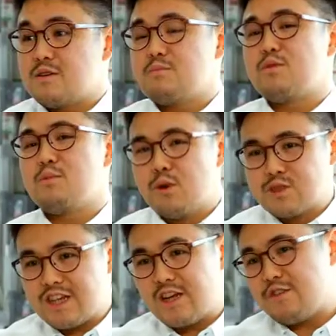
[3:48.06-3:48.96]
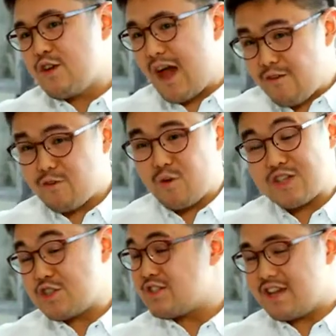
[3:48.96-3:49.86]
But mostly, if you have
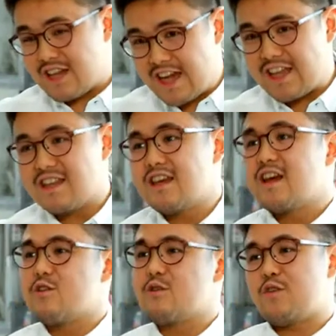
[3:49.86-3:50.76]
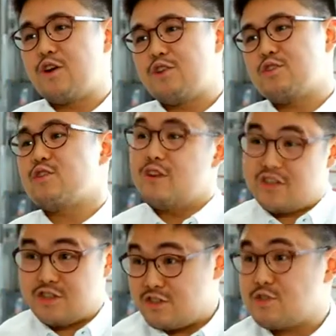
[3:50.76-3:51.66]
questions, again, refer to the
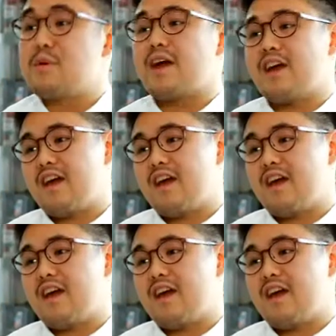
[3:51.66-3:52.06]
original spec.